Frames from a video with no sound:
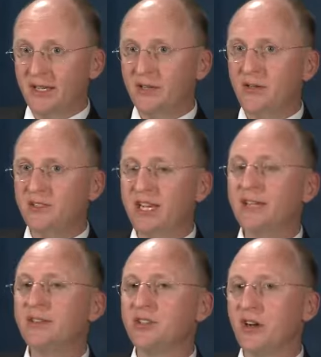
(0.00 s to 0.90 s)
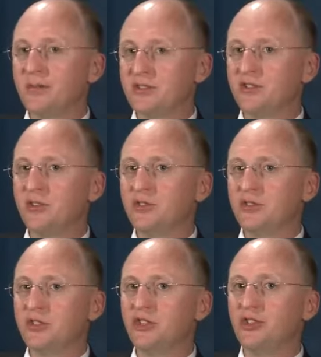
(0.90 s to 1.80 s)
and you're taking the time as a
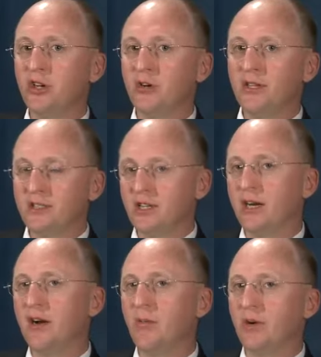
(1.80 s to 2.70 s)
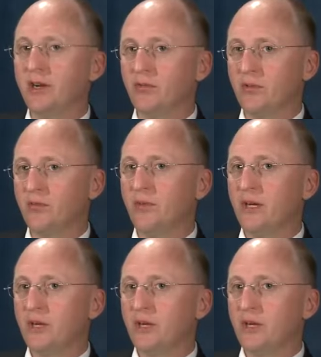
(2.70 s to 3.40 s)
surgeon to show the entire operating room